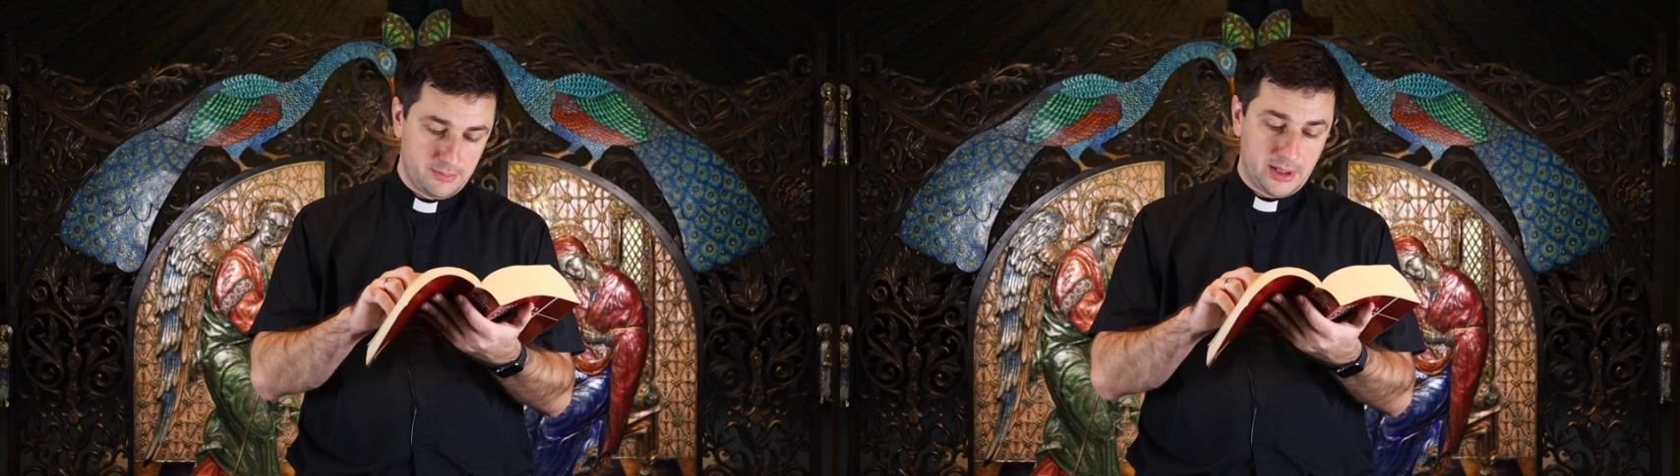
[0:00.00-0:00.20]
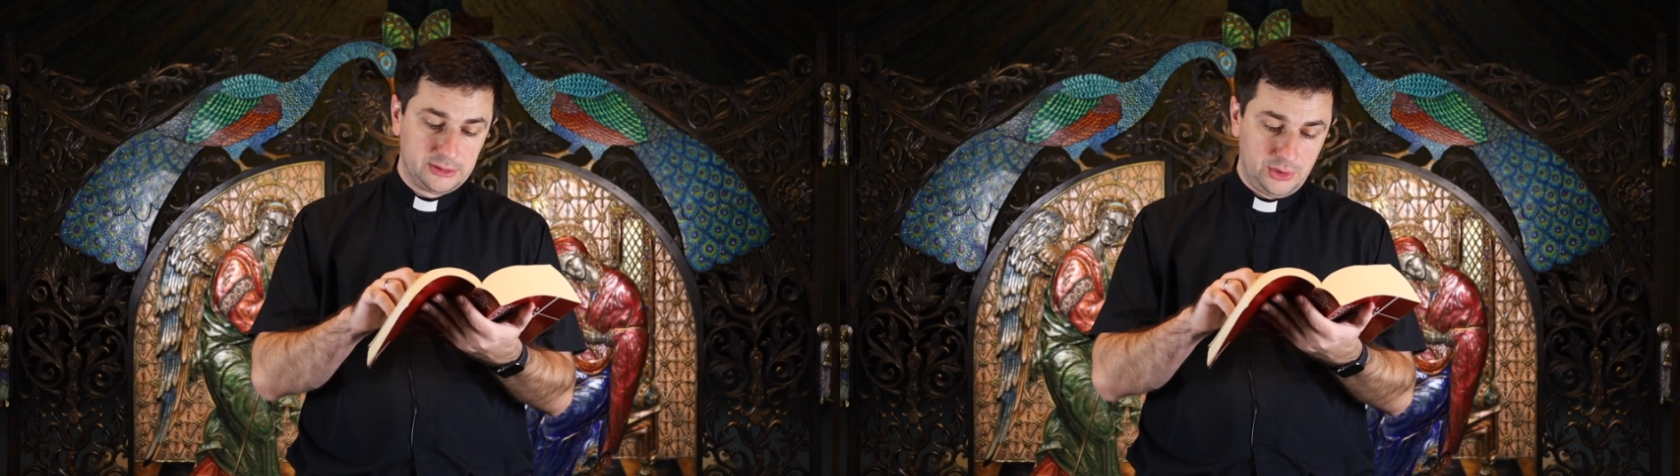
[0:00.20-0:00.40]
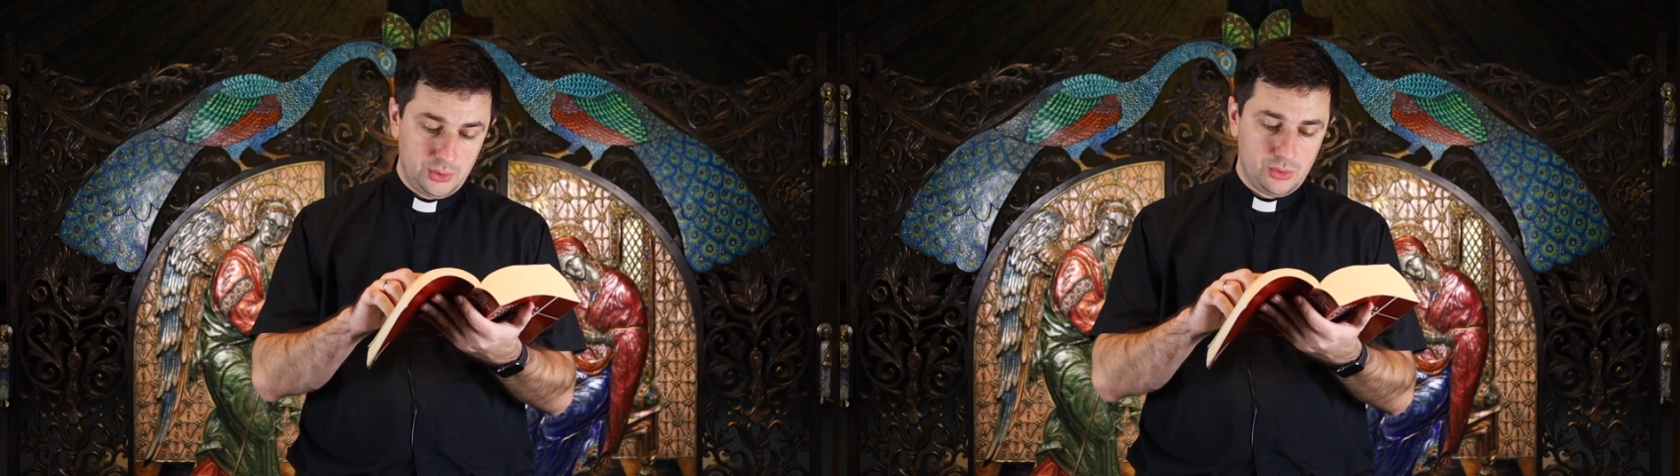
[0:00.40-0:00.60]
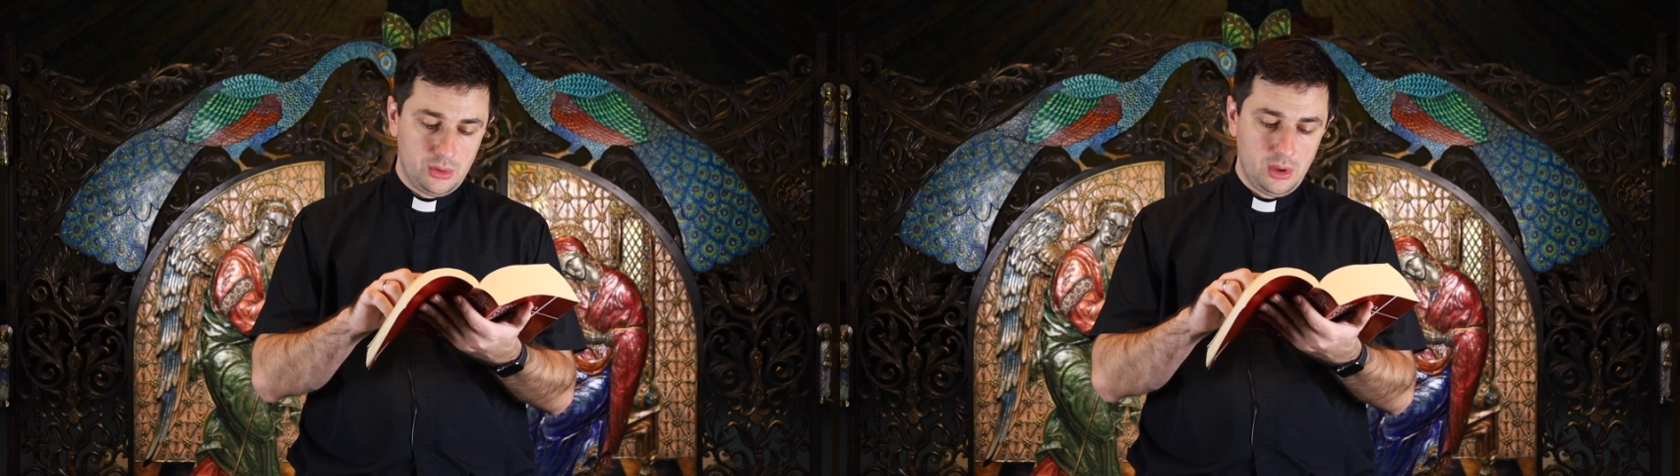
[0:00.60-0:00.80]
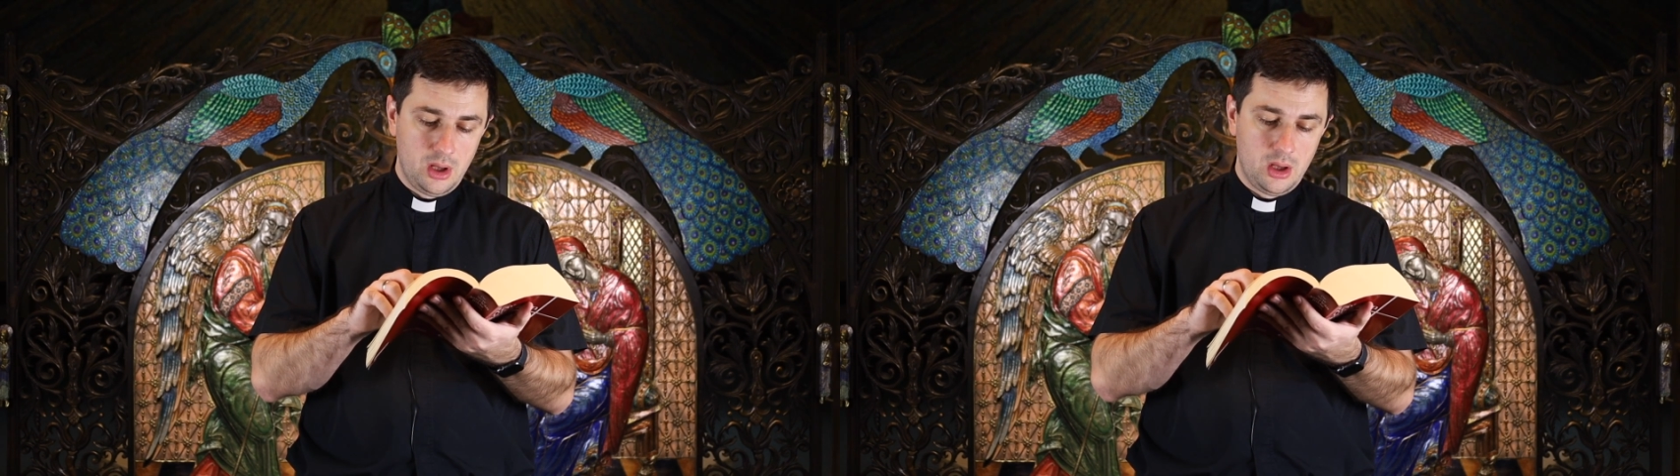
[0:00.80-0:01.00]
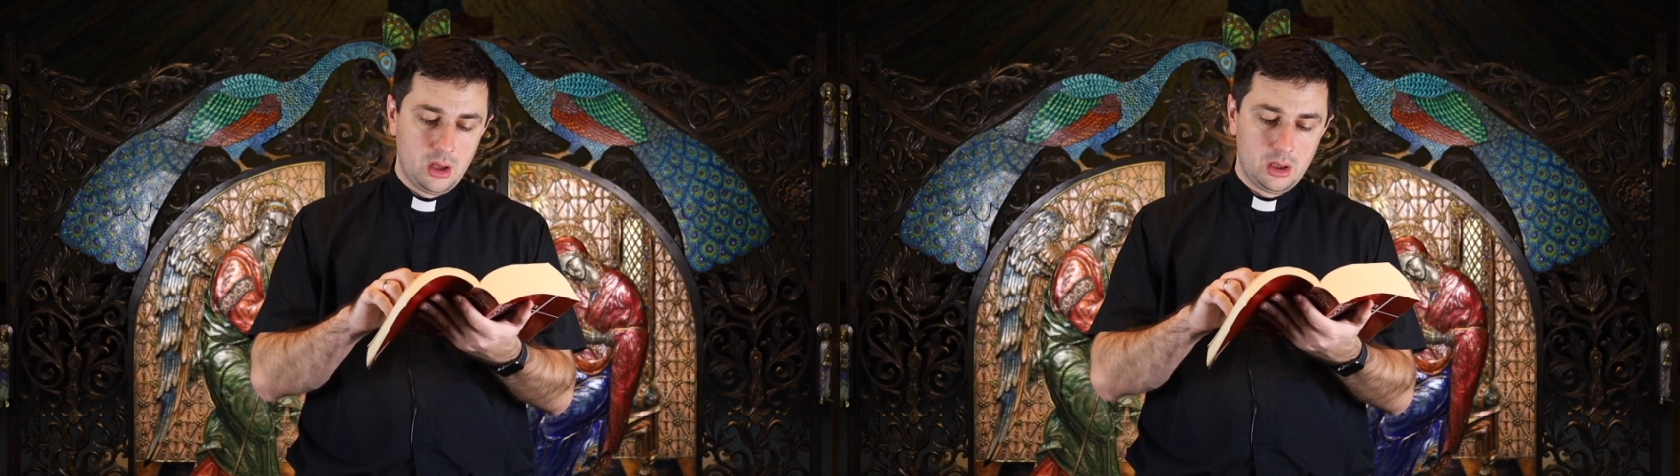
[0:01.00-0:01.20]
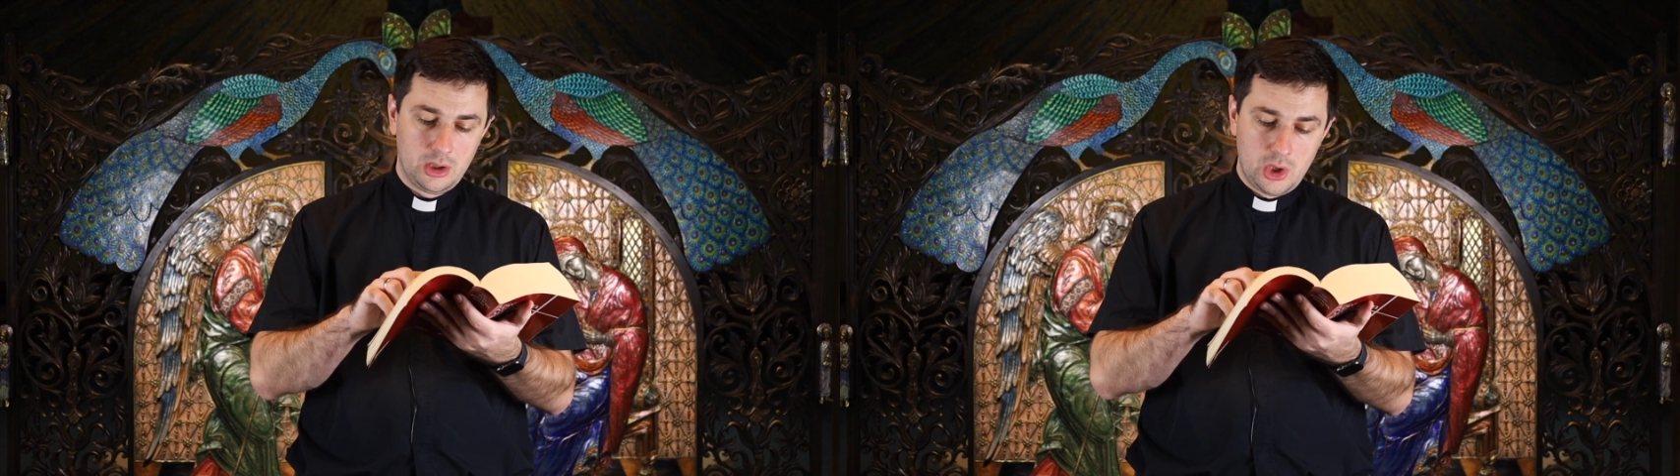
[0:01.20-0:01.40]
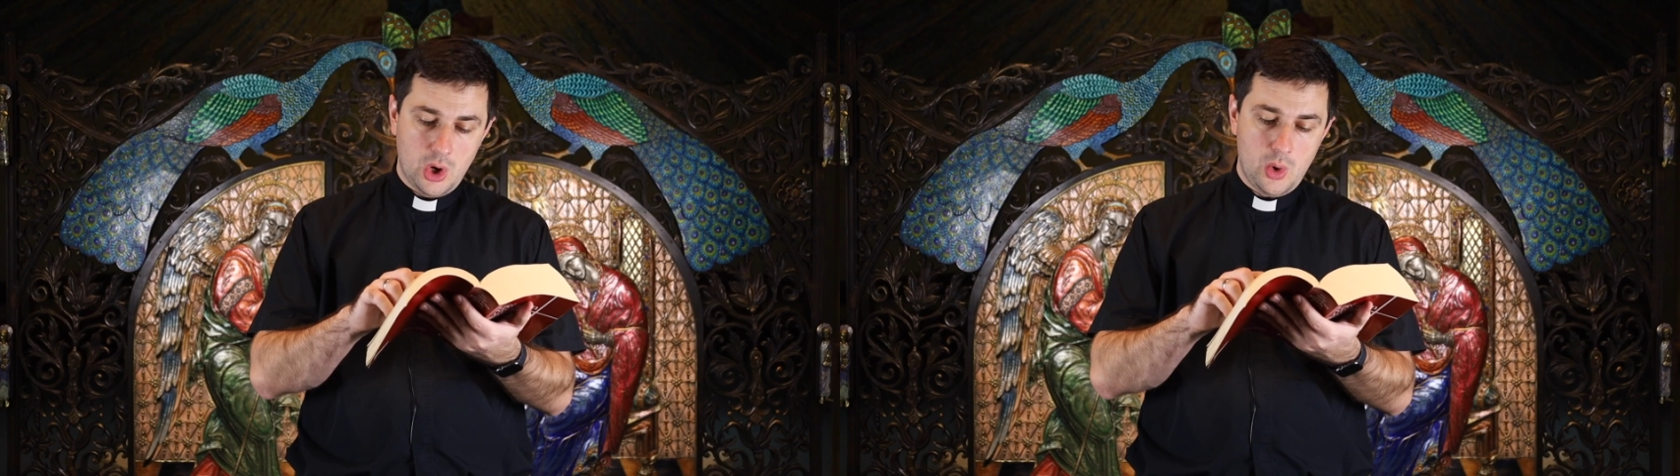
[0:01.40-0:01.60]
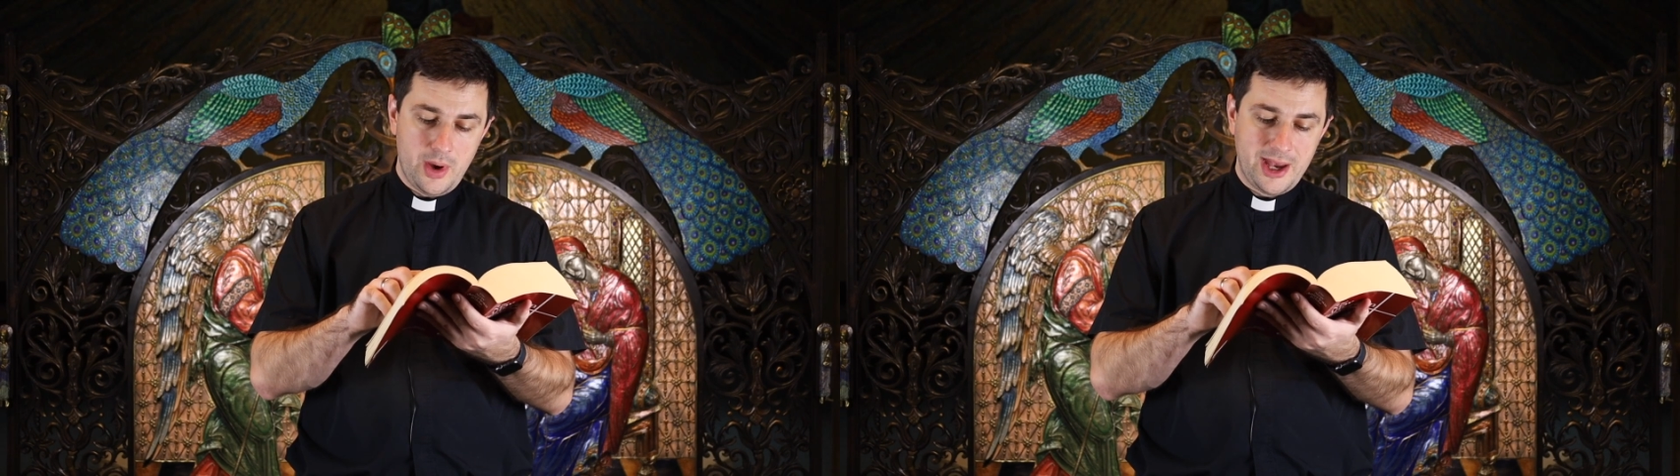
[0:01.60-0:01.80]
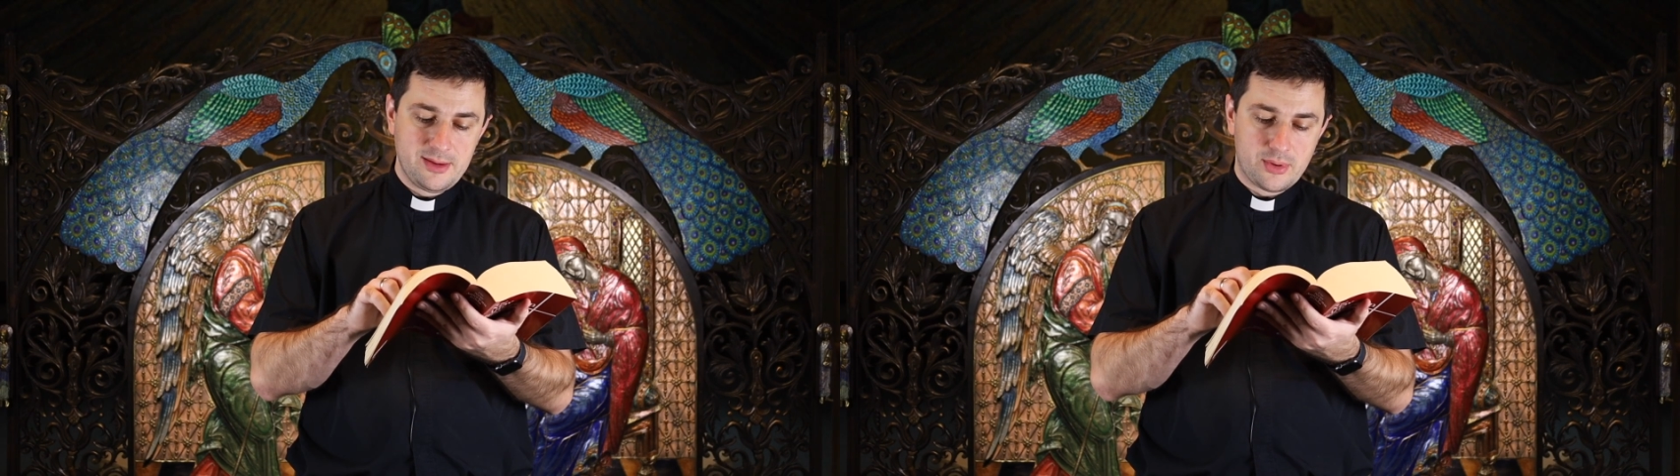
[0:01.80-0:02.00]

but you go and